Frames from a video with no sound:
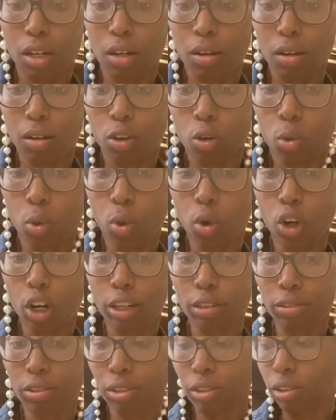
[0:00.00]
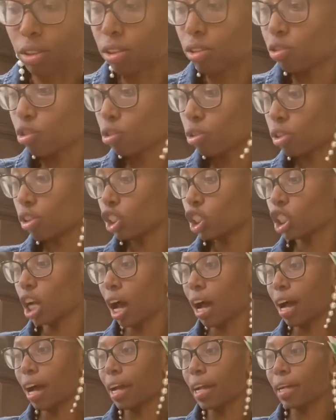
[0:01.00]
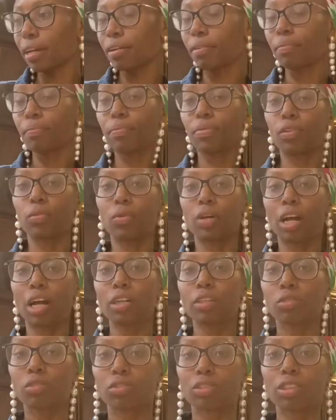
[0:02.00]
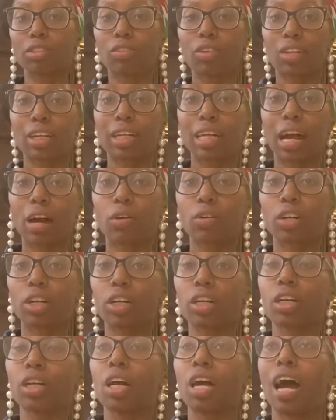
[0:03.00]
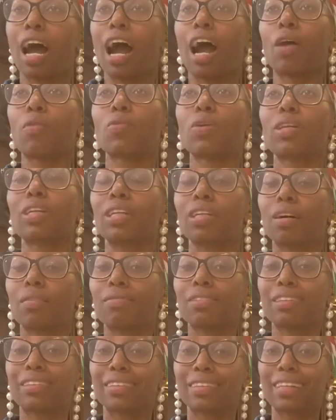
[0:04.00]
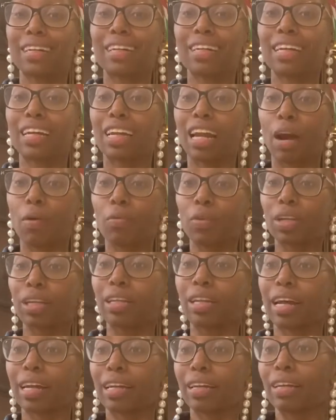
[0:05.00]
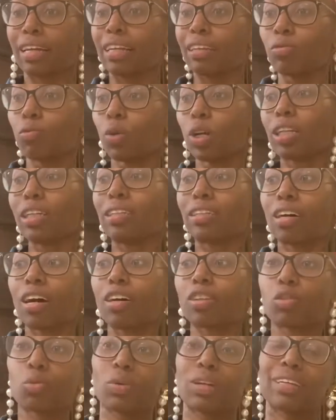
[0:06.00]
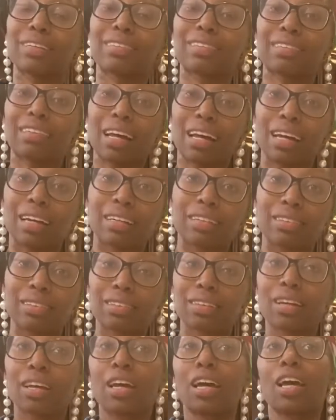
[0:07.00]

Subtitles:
quartz shine when I use this on the counter. I really love the scent, and I really like it. Really does what it says.